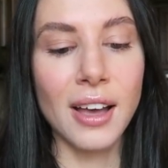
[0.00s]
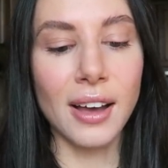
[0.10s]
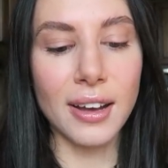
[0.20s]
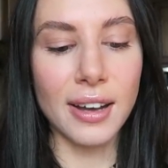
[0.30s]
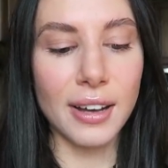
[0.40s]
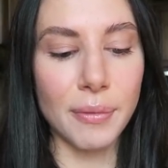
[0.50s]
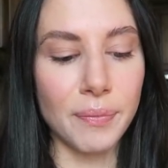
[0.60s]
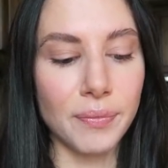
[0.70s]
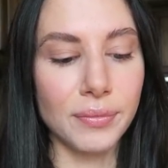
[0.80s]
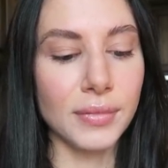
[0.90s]

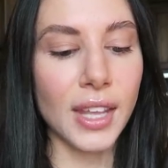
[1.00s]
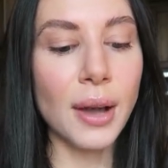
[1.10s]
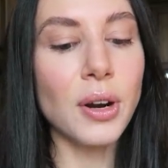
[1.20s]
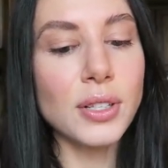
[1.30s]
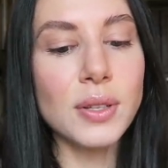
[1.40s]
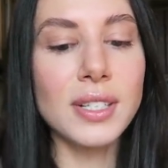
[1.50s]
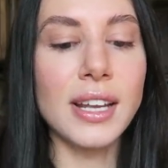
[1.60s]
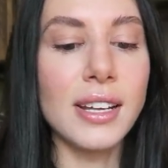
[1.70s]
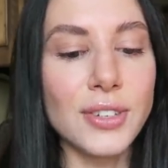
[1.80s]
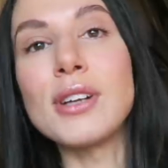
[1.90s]
Um, I would also
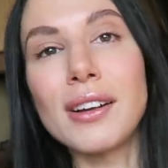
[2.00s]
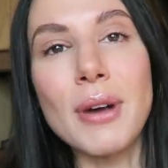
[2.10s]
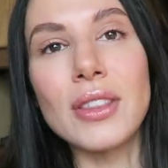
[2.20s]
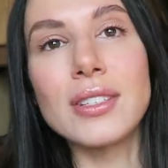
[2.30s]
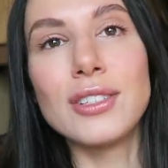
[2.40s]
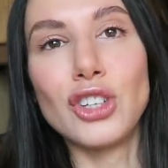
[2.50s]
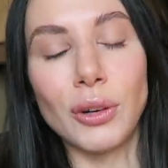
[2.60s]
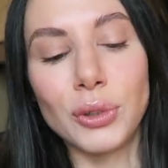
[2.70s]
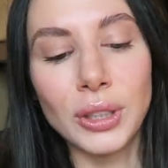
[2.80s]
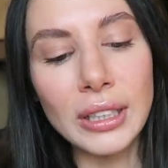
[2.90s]
say, I'm talking about this
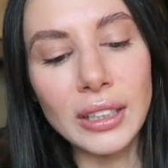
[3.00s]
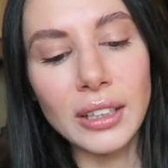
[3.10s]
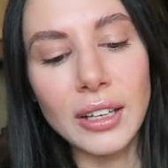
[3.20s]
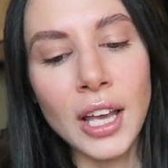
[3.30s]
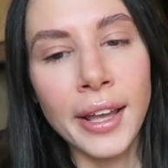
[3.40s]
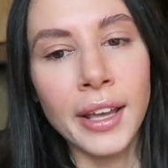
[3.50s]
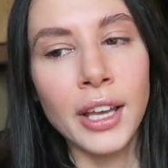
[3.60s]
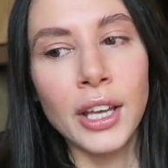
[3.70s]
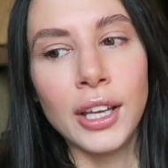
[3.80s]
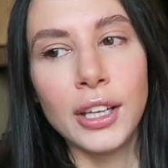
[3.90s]
generally,
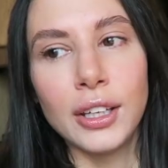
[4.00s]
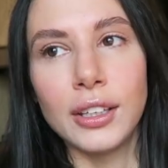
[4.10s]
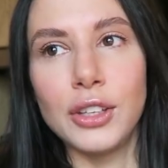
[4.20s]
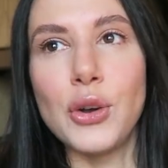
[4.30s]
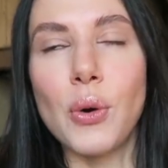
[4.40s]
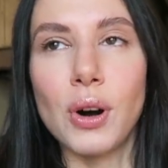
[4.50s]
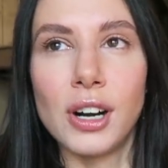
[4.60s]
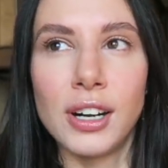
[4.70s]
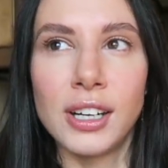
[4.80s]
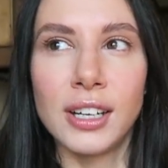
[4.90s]

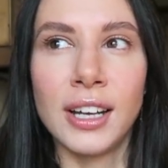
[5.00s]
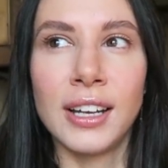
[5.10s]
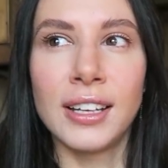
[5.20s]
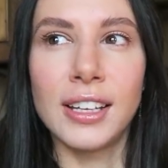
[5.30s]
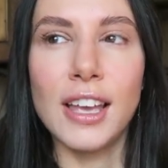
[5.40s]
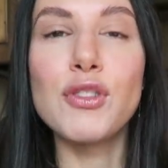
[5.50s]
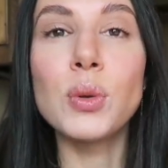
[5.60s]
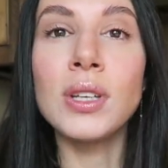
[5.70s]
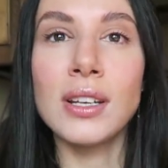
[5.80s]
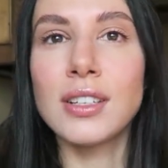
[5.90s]
your if
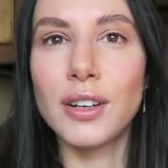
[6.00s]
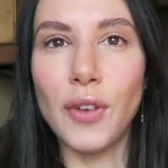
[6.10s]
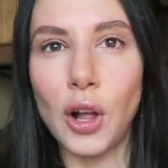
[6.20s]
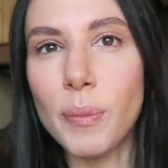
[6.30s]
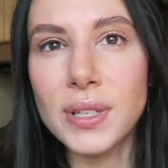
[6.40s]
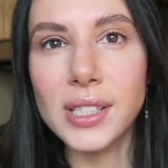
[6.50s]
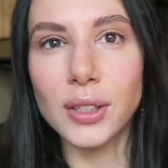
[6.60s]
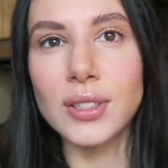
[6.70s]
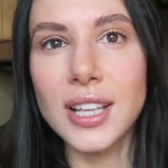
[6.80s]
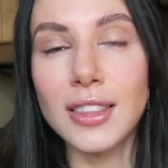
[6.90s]
you need to develop a
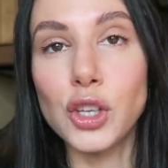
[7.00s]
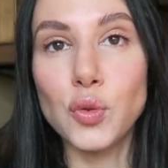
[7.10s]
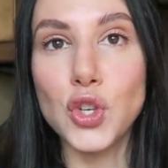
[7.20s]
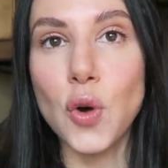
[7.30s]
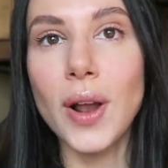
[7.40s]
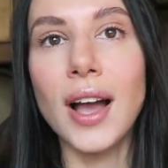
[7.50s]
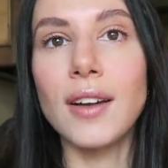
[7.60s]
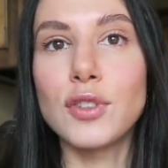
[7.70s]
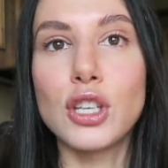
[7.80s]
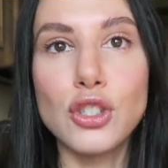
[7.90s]
skill set that you don't
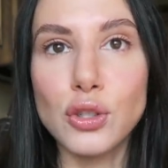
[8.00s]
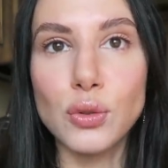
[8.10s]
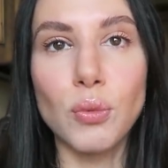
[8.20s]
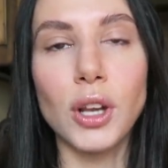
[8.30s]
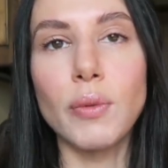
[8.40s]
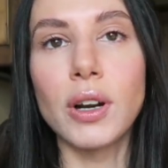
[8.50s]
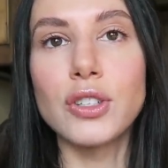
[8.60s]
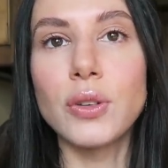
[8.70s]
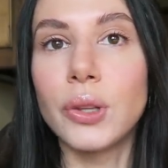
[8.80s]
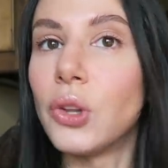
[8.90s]
have to do what you want to
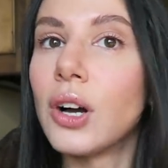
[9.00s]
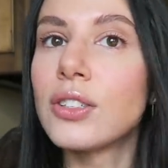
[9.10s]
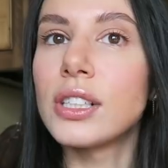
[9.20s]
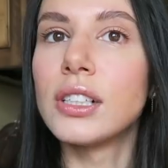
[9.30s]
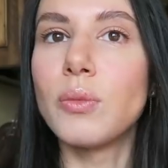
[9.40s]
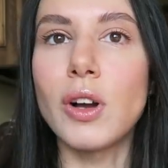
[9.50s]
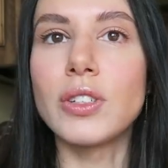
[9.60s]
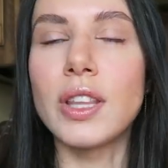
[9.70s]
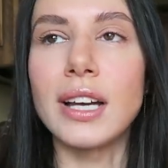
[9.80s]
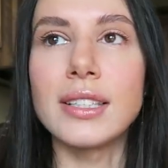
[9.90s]
do in the long term,
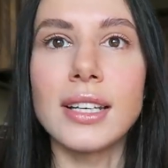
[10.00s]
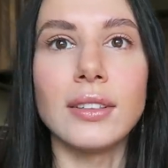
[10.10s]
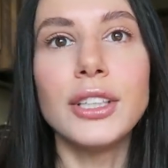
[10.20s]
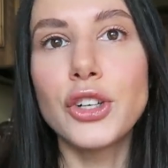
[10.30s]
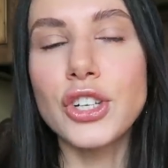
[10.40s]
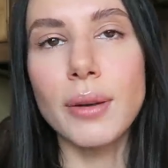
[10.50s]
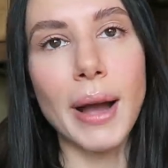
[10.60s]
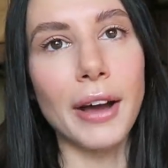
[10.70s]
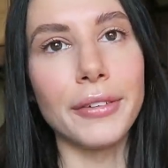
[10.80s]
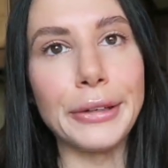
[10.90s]
whether that's like leadership,
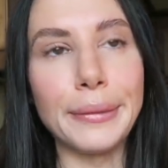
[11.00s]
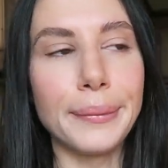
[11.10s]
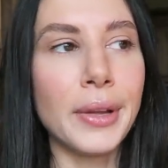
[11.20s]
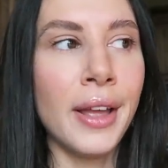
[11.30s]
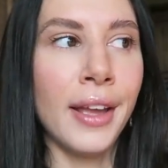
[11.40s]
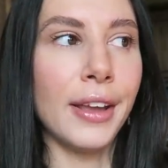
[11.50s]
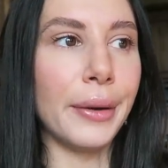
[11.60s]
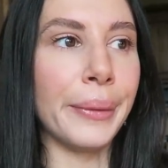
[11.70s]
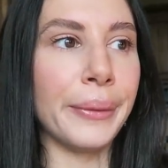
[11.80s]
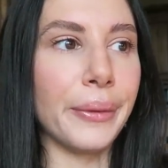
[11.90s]
how to, you
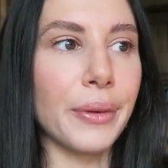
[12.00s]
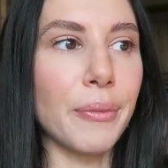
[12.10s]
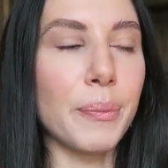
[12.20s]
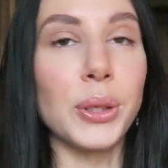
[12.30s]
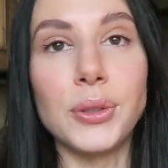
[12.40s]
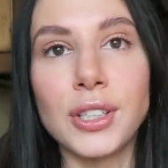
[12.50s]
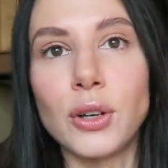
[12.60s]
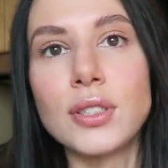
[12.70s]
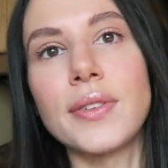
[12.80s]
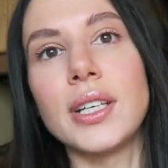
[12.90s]
know, build and
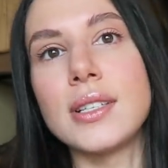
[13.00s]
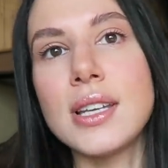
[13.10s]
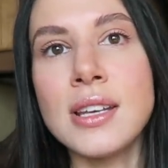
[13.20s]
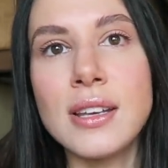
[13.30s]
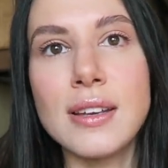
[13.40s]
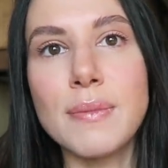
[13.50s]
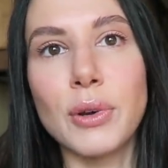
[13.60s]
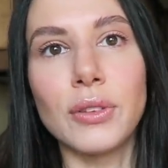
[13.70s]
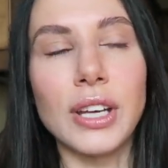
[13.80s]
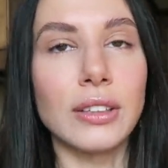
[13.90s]
cultivate a
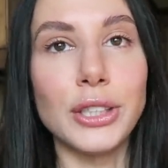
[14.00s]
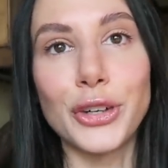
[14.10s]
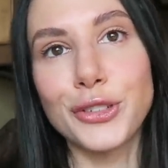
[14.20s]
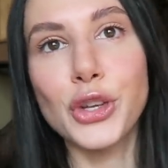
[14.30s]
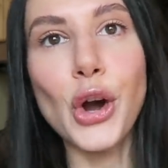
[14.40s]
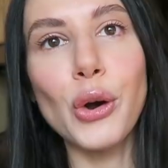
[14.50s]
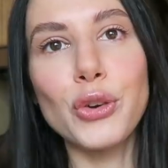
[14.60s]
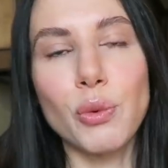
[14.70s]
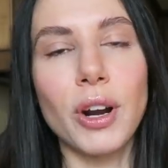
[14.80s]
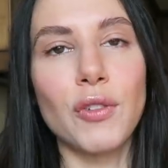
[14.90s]
team, like leaders
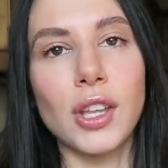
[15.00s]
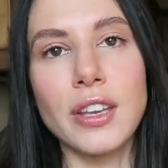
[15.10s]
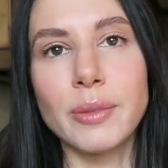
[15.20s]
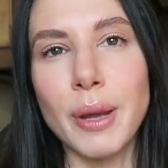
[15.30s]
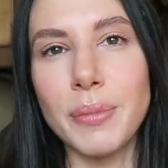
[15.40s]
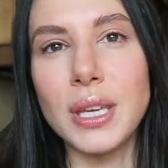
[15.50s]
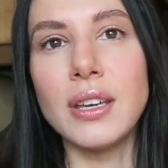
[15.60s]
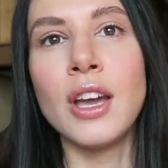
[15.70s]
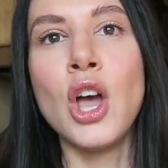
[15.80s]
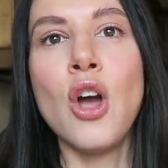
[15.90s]
coach, whatever the case might
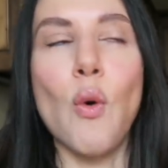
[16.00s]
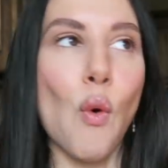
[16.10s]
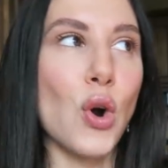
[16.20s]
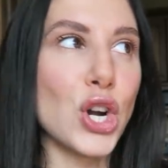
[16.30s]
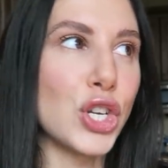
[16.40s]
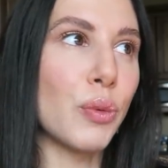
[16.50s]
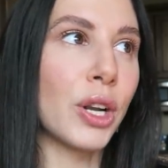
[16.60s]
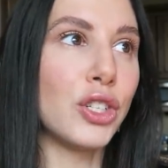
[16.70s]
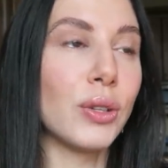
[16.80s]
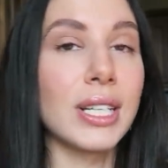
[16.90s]
be, or you
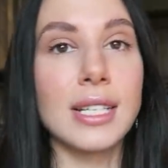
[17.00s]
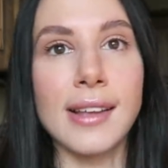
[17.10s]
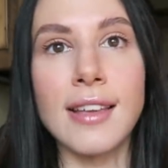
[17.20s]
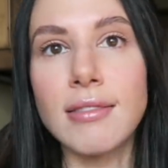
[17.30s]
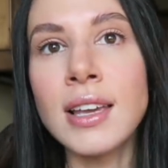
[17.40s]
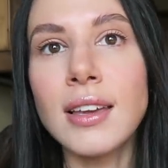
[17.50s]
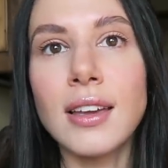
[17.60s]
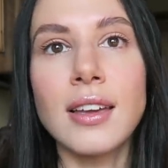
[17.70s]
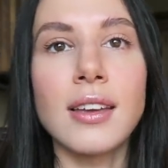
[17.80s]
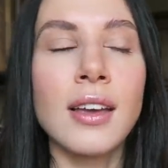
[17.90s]
want to do like design
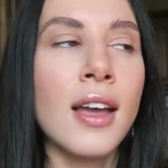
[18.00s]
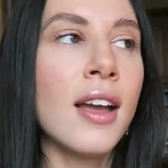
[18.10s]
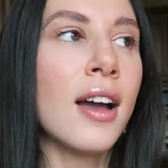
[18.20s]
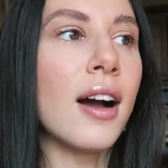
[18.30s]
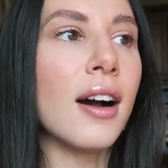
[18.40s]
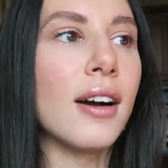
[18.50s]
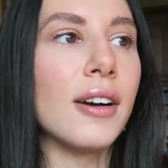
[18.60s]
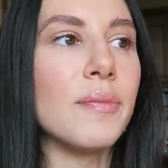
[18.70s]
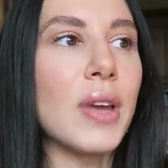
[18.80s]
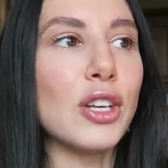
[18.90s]
thinking,
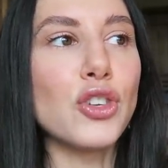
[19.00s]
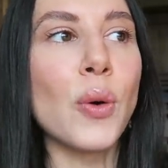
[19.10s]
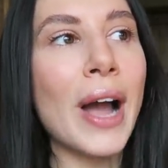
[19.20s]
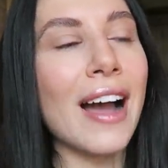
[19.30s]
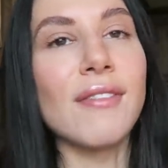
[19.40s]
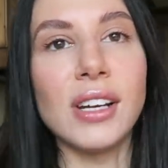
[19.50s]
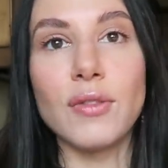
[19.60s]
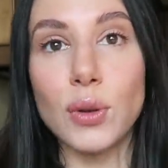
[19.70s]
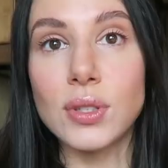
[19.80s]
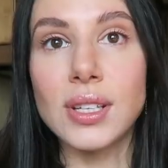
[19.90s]
um, and you don't have any
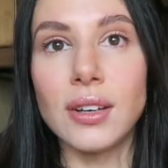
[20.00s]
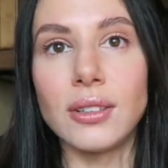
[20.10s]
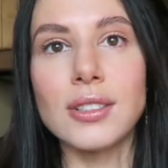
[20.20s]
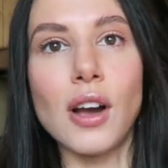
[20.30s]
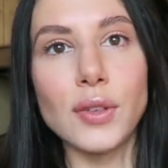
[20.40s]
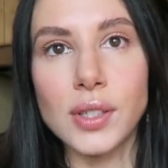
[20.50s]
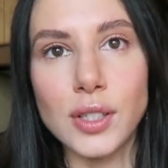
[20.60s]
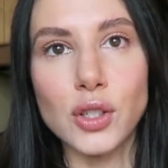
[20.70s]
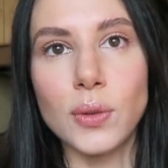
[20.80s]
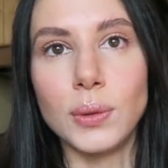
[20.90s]
of those skills,
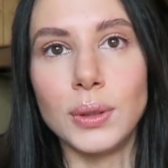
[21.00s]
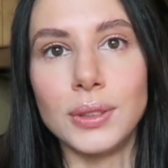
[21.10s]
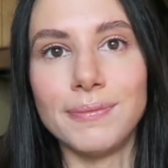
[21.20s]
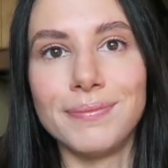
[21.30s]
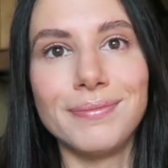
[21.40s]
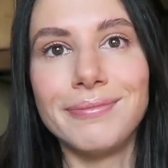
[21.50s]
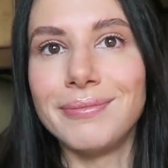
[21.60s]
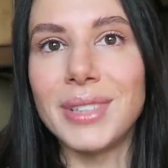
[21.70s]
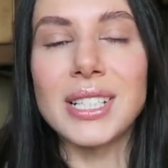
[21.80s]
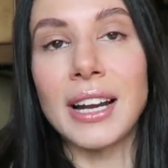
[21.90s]
obviously school
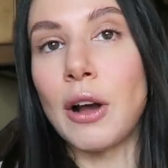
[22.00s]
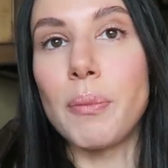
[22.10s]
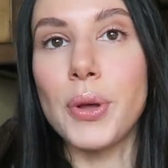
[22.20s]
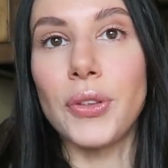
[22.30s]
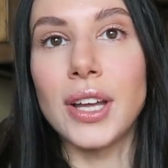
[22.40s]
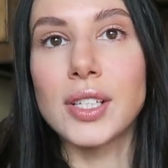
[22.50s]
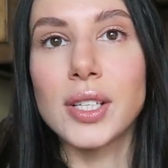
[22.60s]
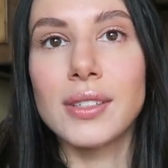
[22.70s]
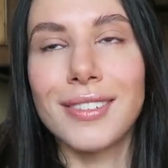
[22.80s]
is going to help build that